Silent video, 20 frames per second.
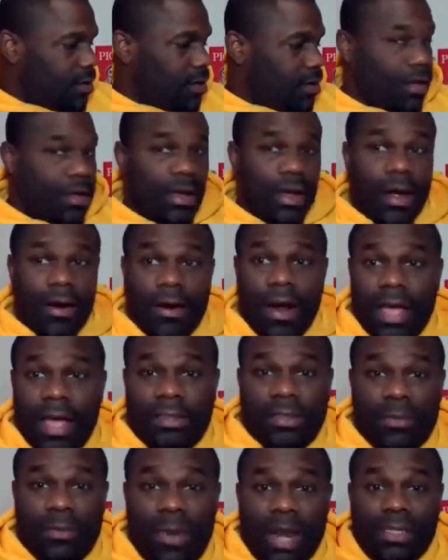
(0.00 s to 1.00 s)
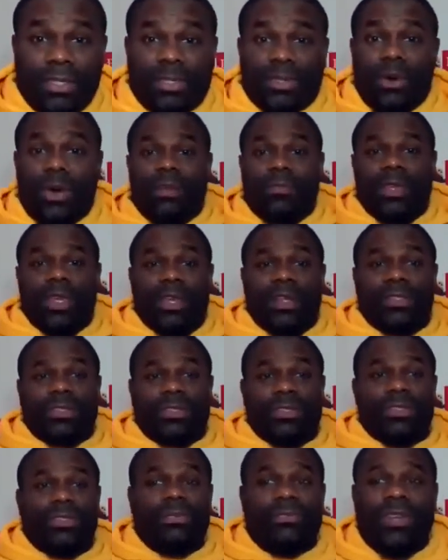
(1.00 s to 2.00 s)
All right, somebody's joining me on
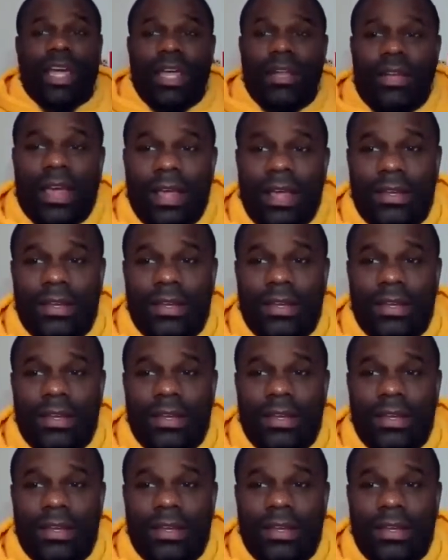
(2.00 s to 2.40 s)
Zoom right now.